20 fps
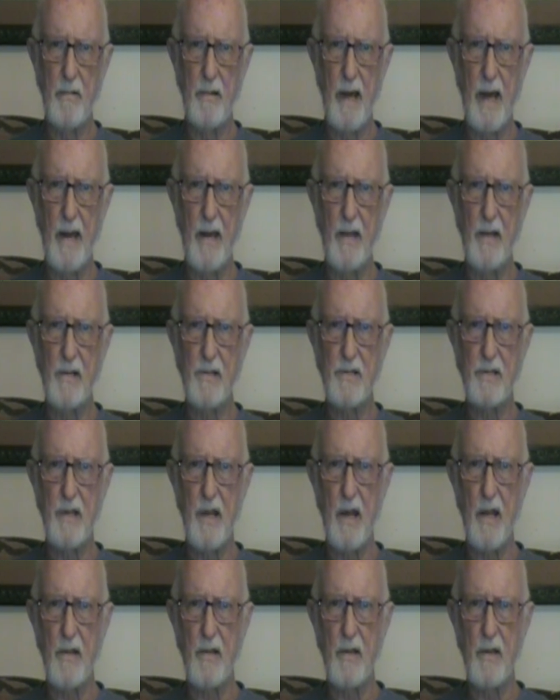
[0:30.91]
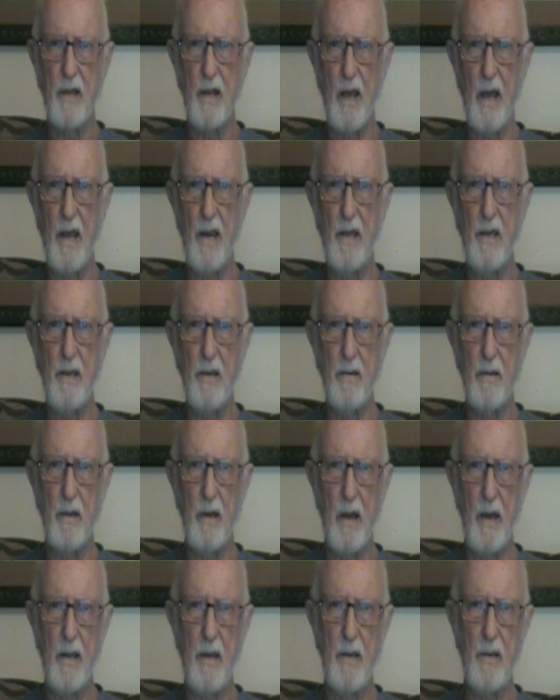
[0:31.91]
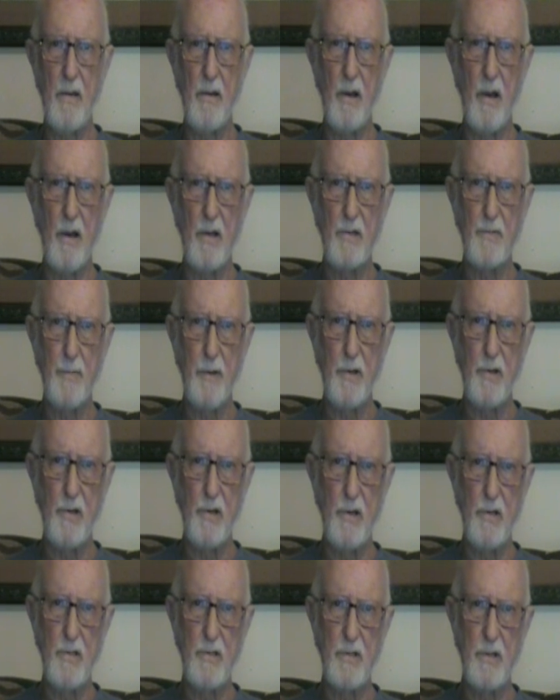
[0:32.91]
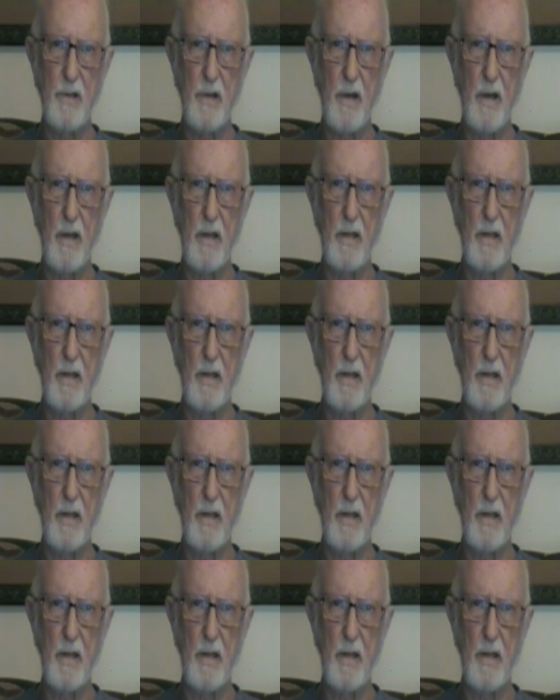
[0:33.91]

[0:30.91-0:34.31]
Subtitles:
That is, that any species